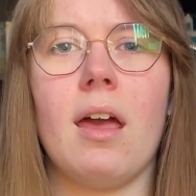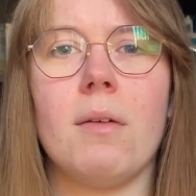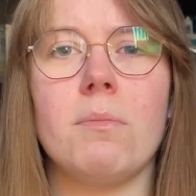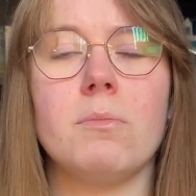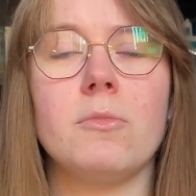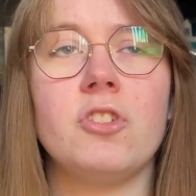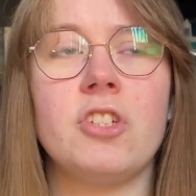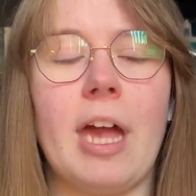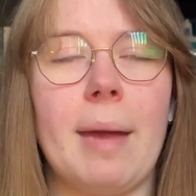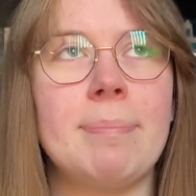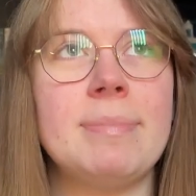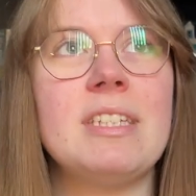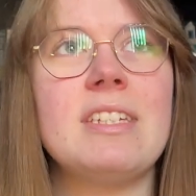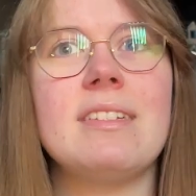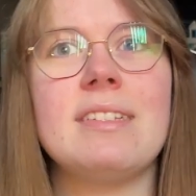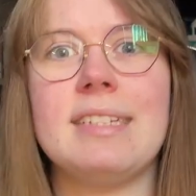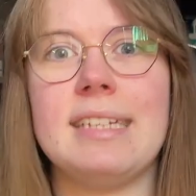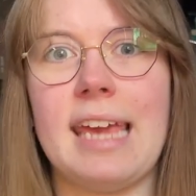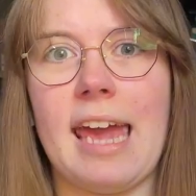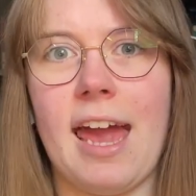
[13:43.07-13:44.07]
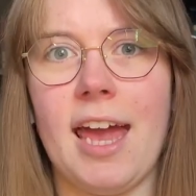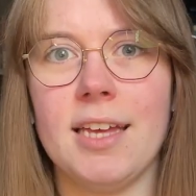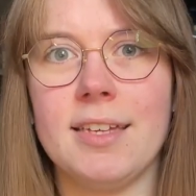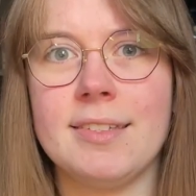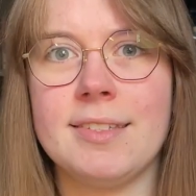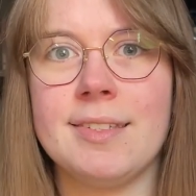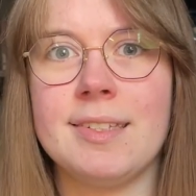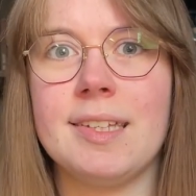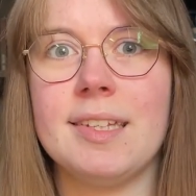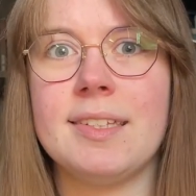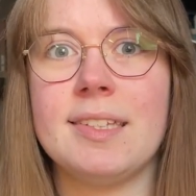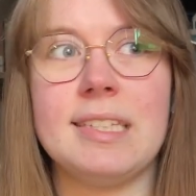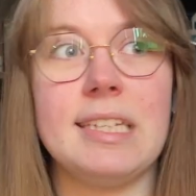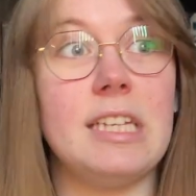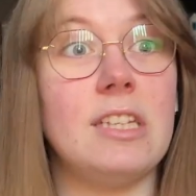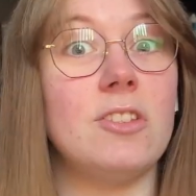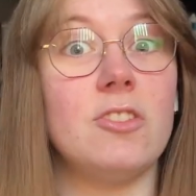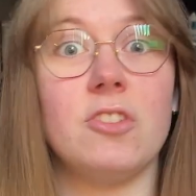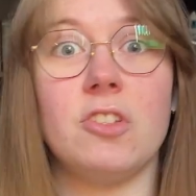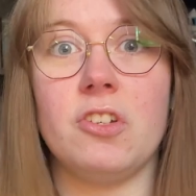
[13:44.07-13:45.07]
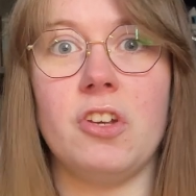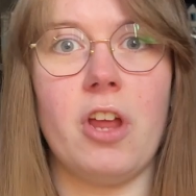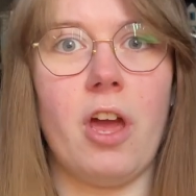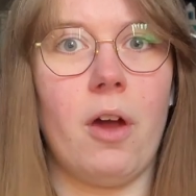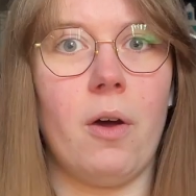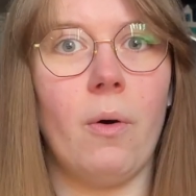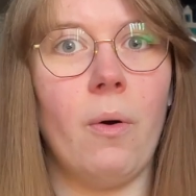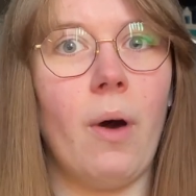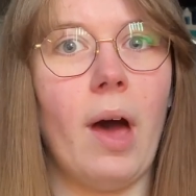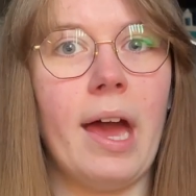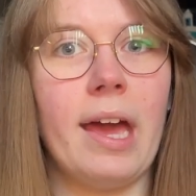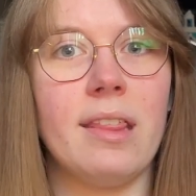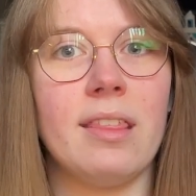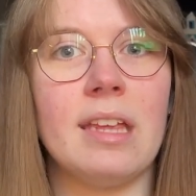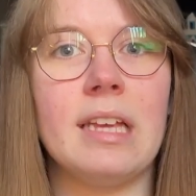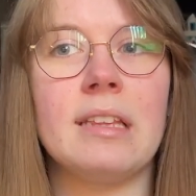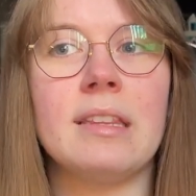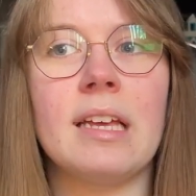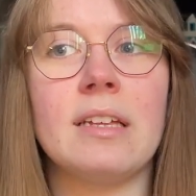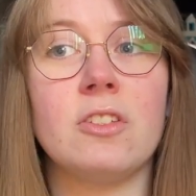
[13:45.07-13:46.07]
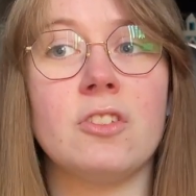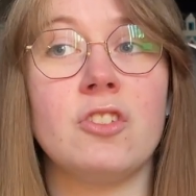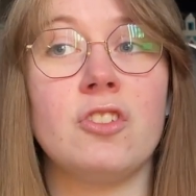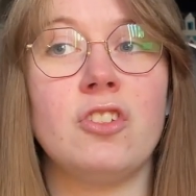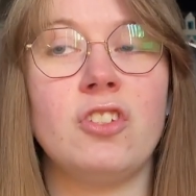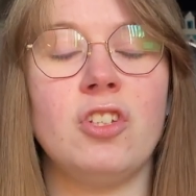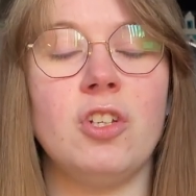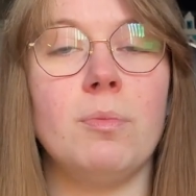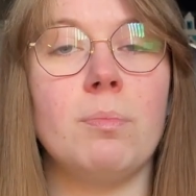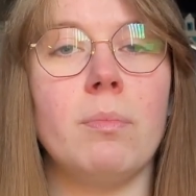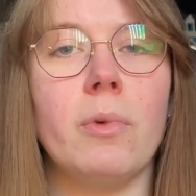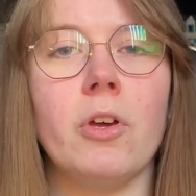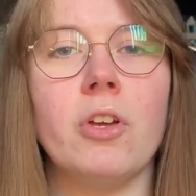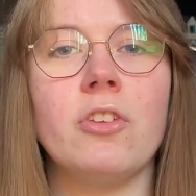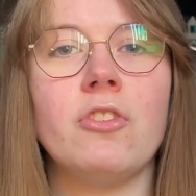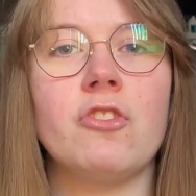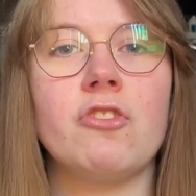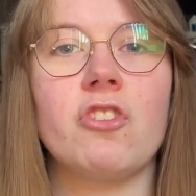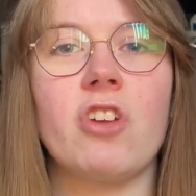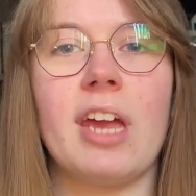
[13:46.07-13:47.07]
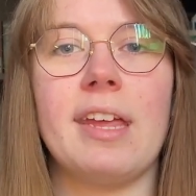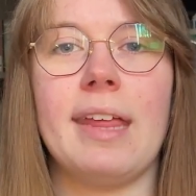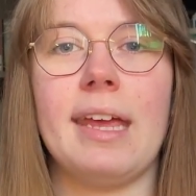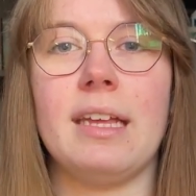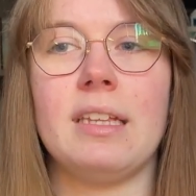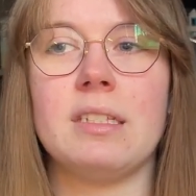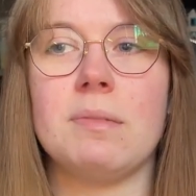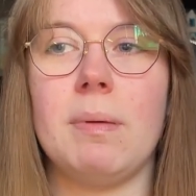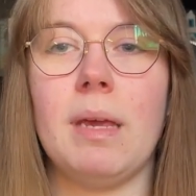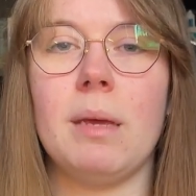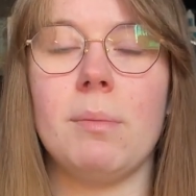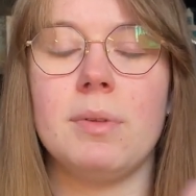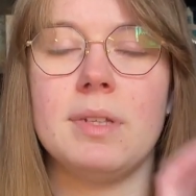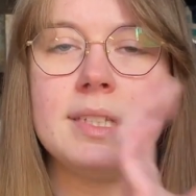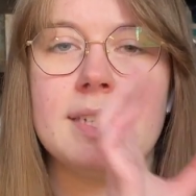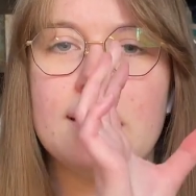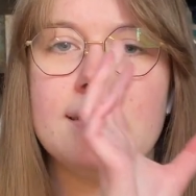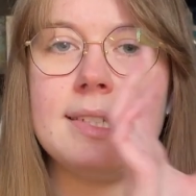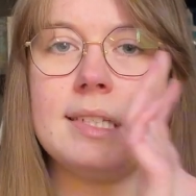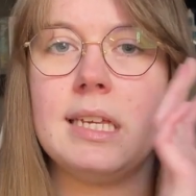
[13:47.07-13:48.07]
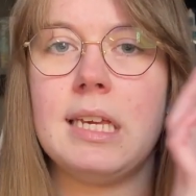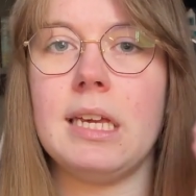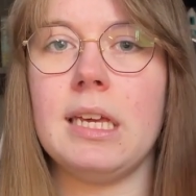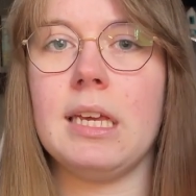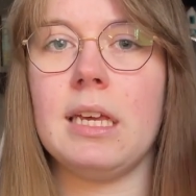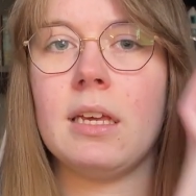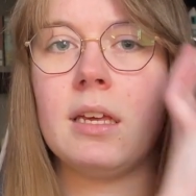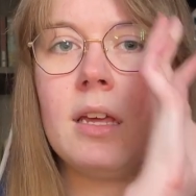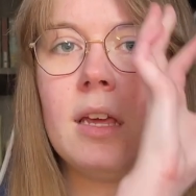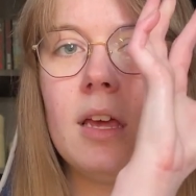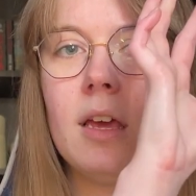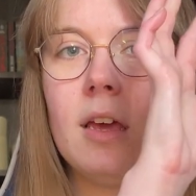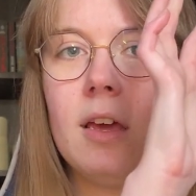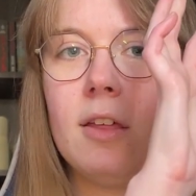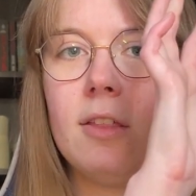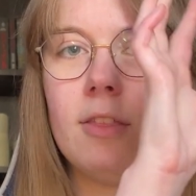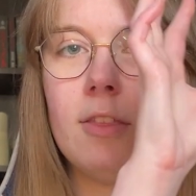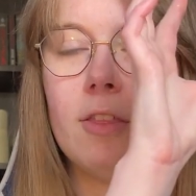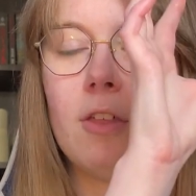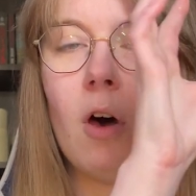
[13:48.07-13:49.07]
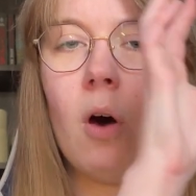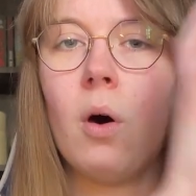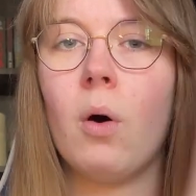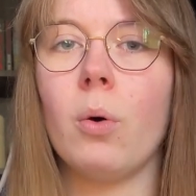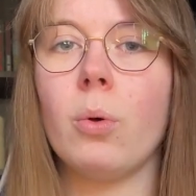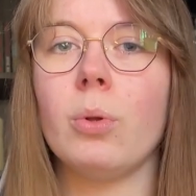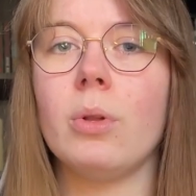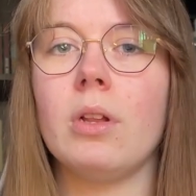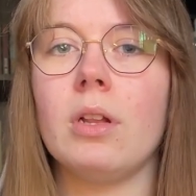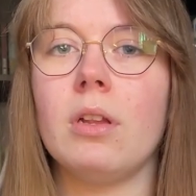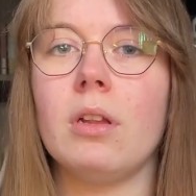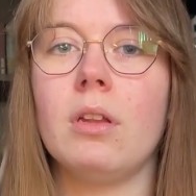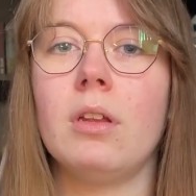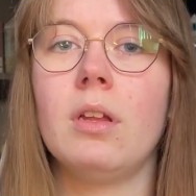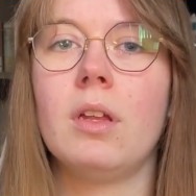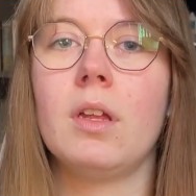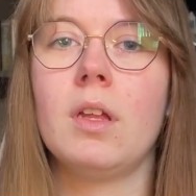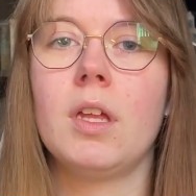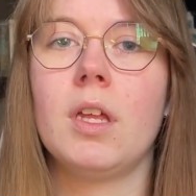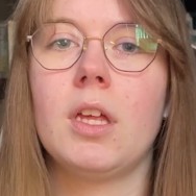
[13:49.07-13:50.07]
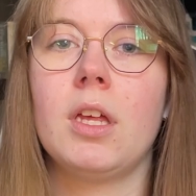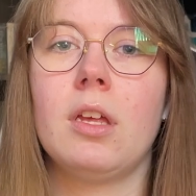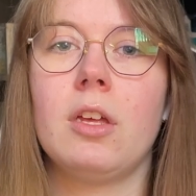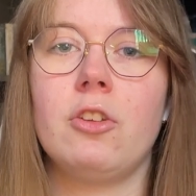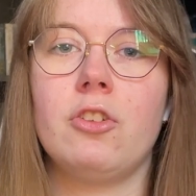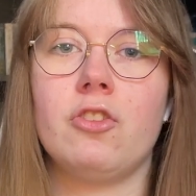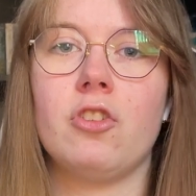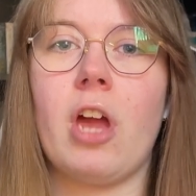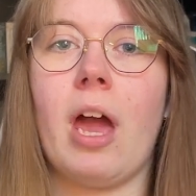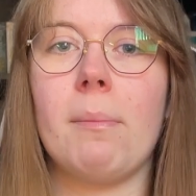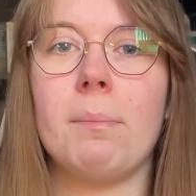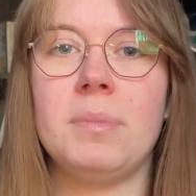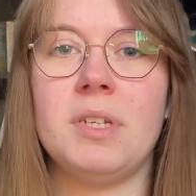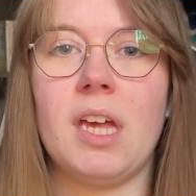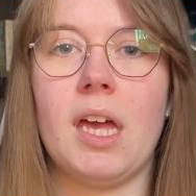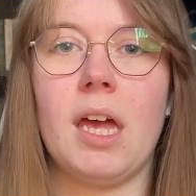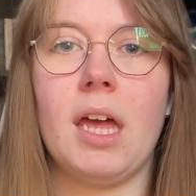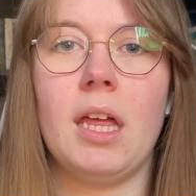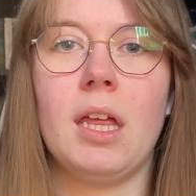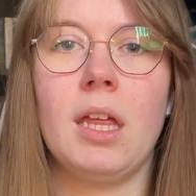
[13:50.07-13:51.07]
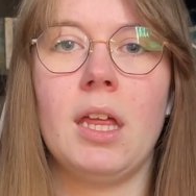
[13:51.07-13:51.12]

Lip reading: Chapters, yes. Scenes, no. I think that's too much. I like to be able to see the whole chapter.